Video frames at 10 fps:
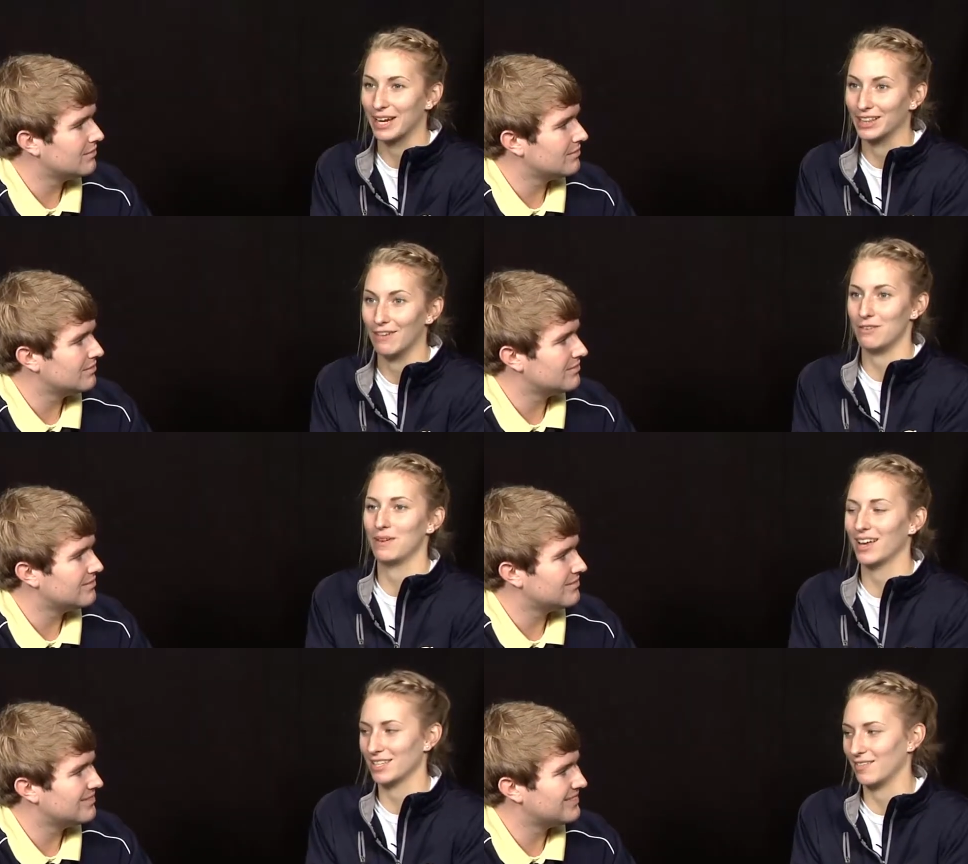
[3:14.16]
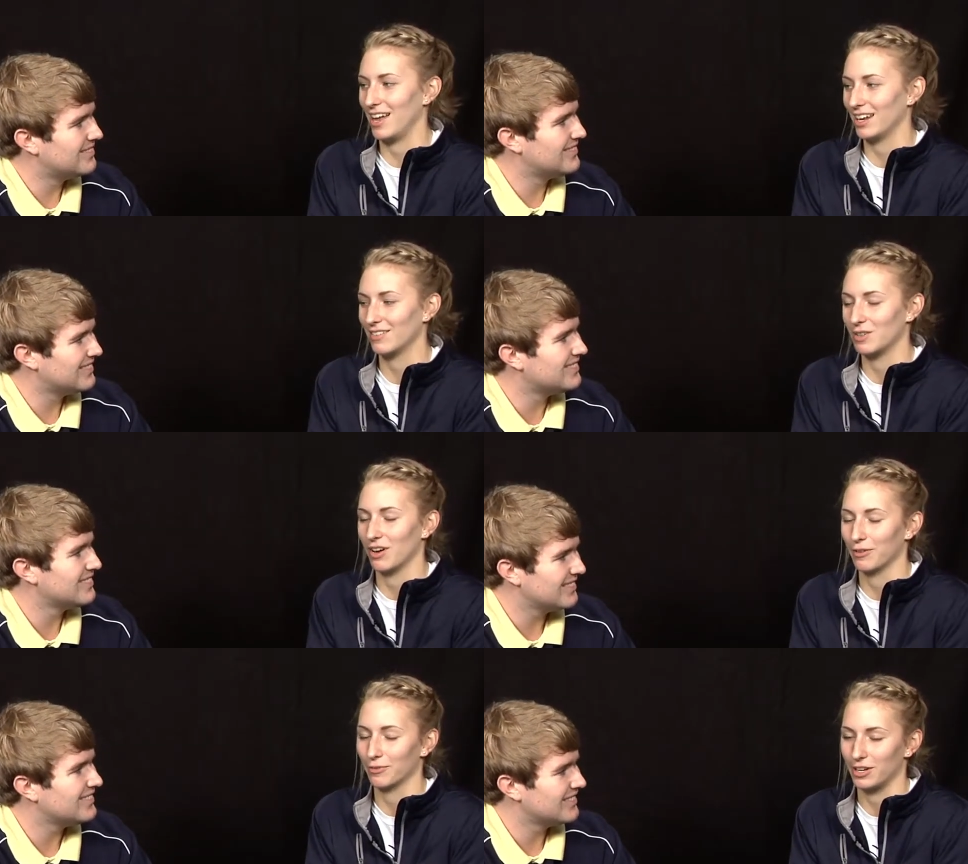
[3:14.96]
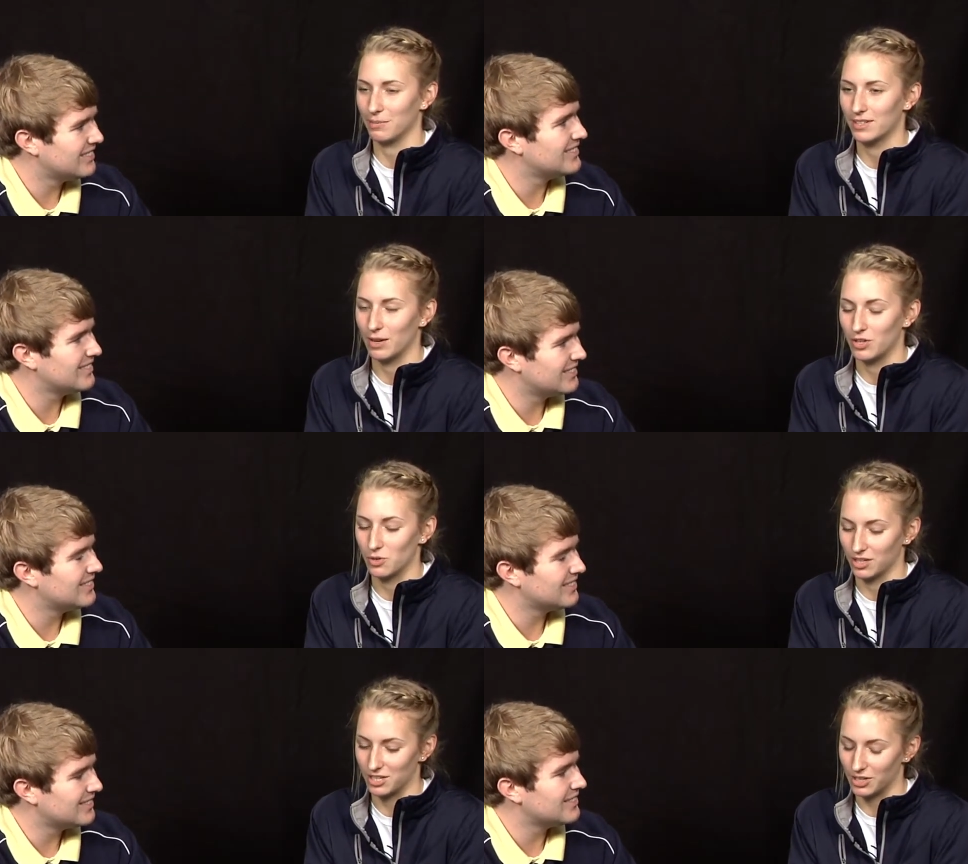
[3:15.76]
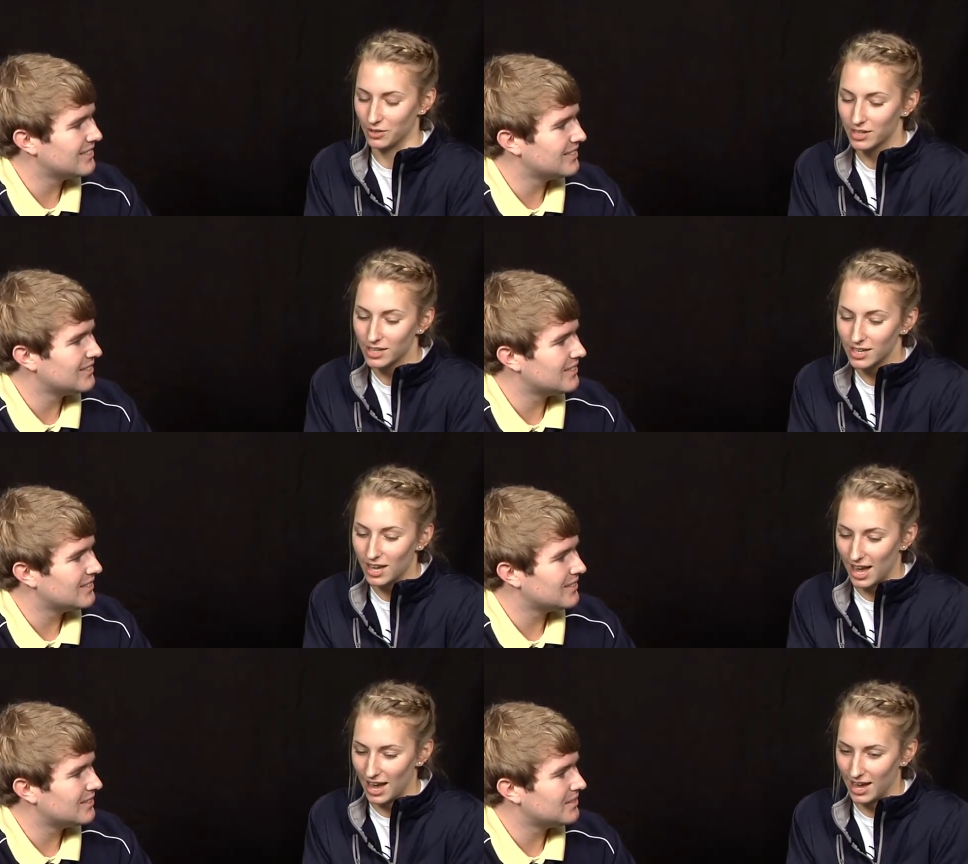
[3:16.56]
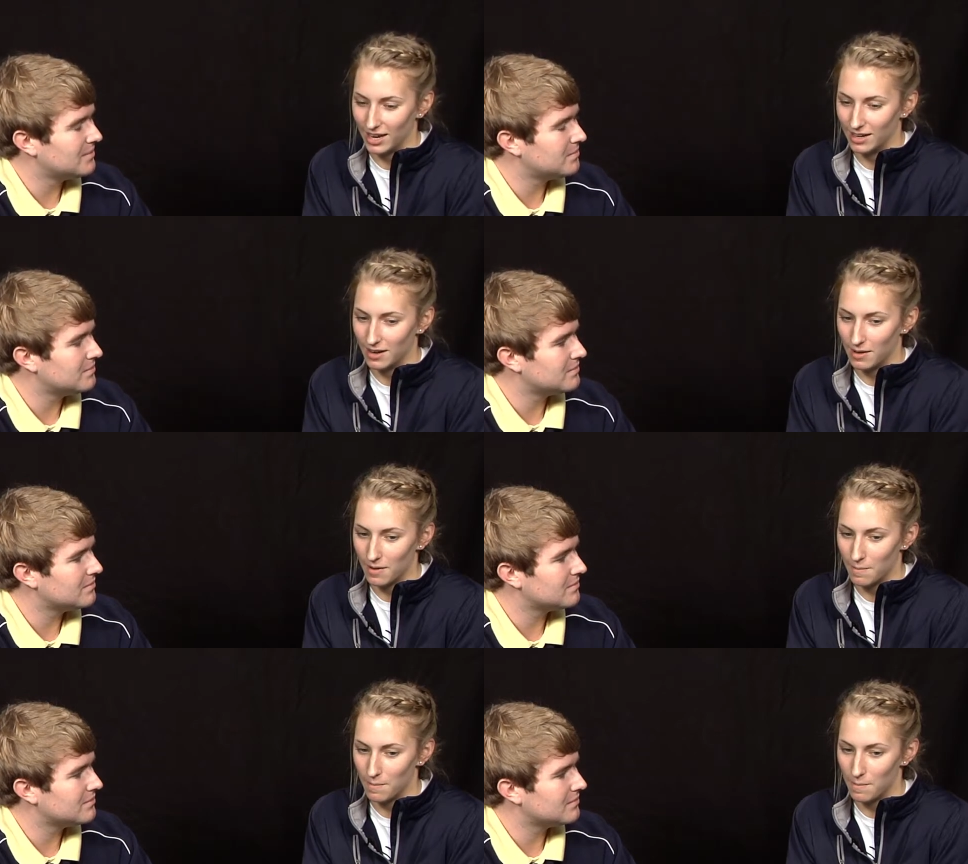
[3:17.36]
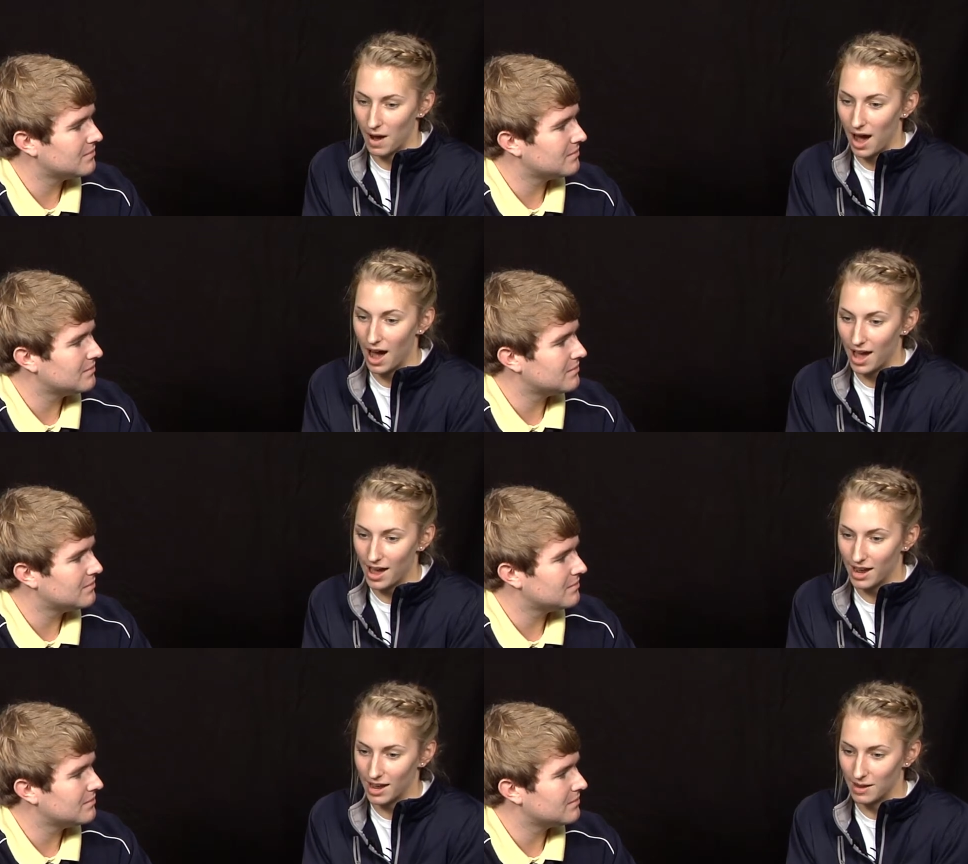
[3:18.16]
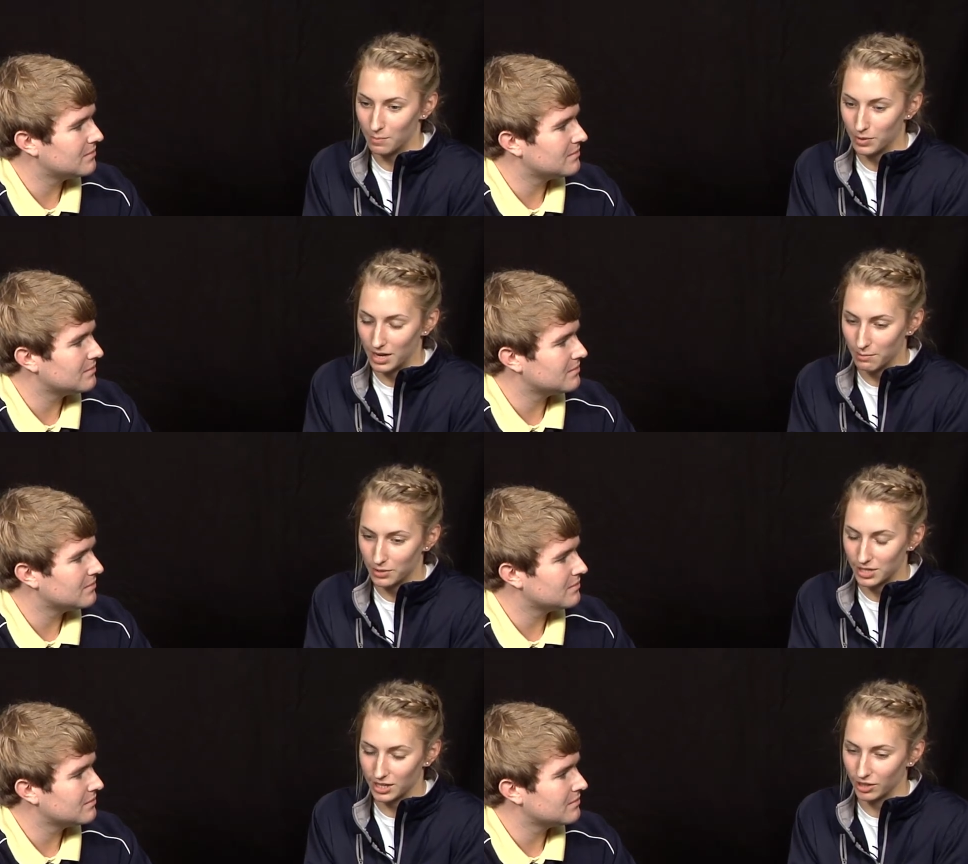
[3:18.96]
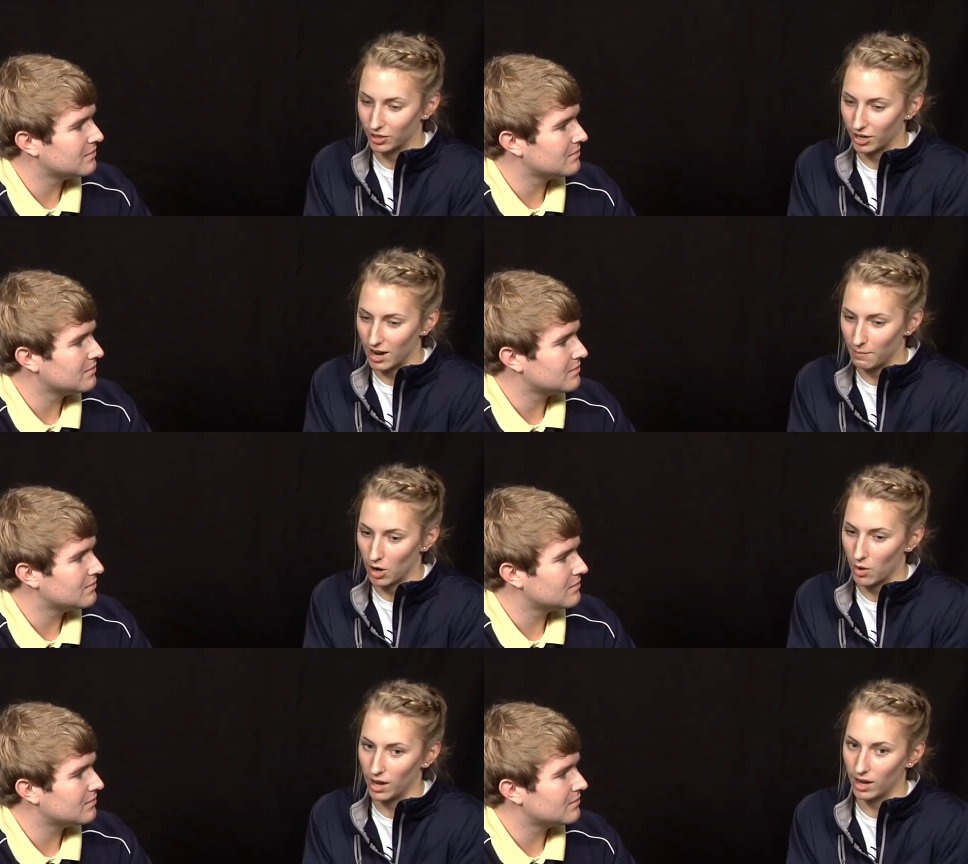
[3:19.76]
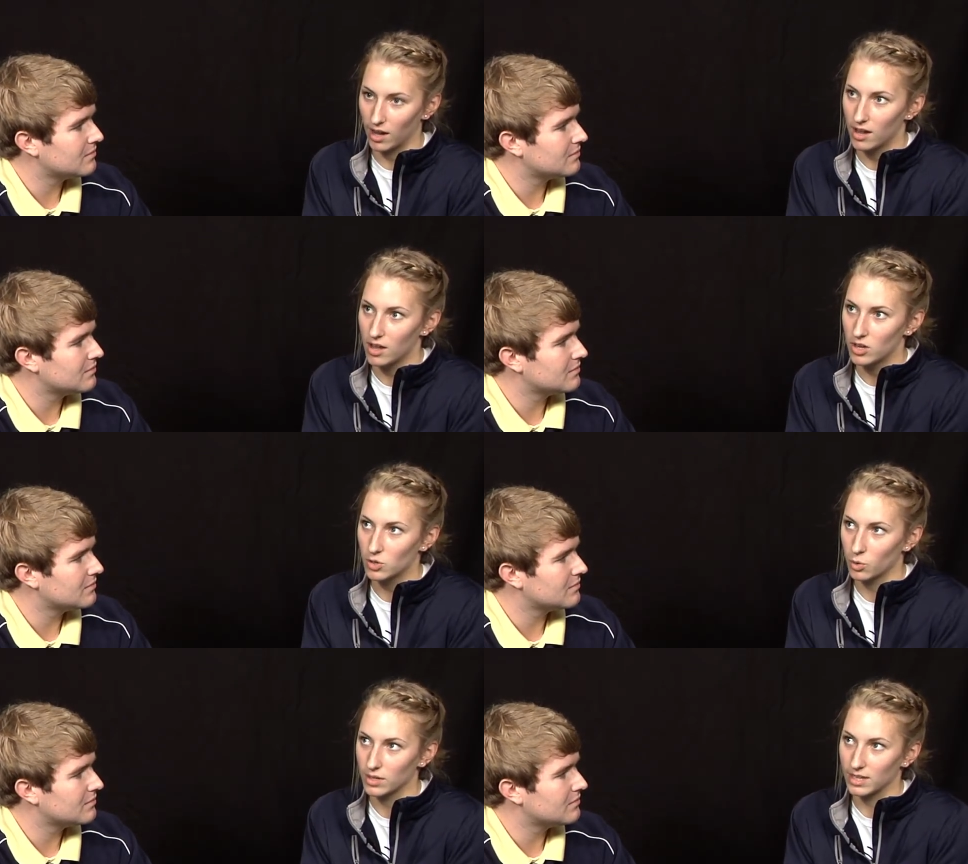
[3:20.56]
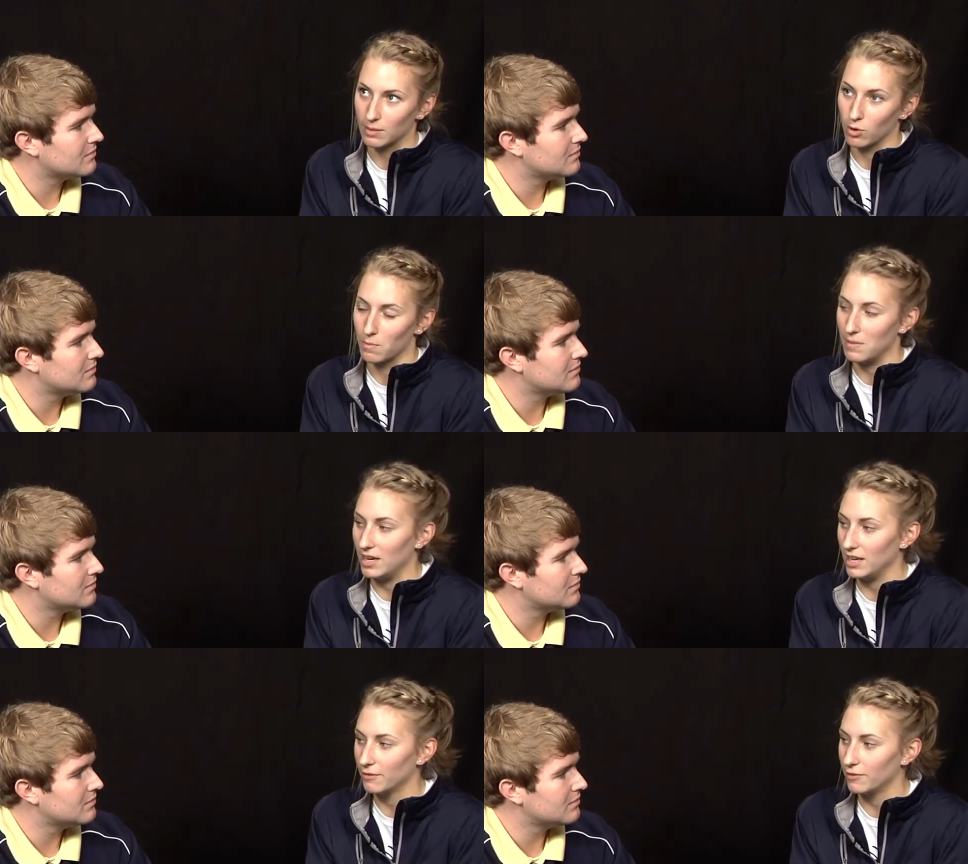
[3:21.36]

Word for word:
Speaker 1: but I love it because of that. It gives you a lot of freedom to say what you want to do. And I, and in particular, am going towards like a more media